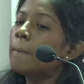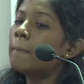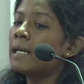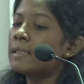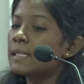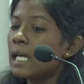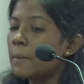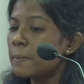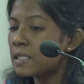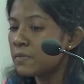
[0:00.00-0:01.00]
Blood
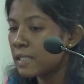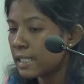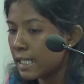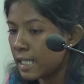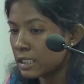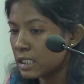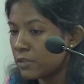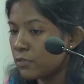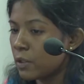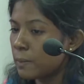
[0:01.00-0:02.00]
samples were
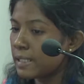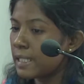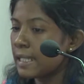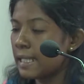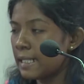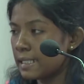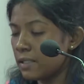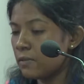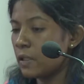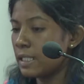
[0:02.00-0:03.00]
collected from the
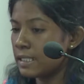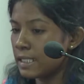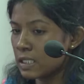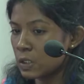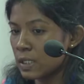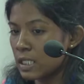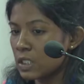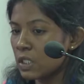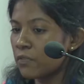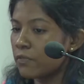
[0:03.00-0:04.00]
healthy volunteer
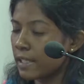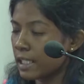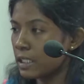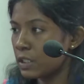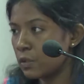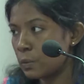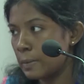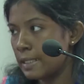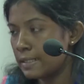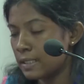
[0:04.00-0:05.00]
students of Faculty of
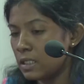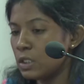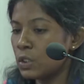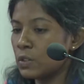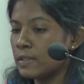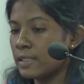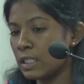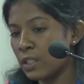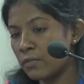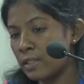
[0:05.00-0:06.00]
Medicine,
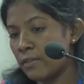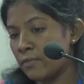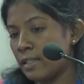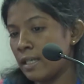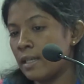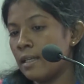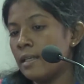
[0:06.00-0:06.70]
University of Vietnam.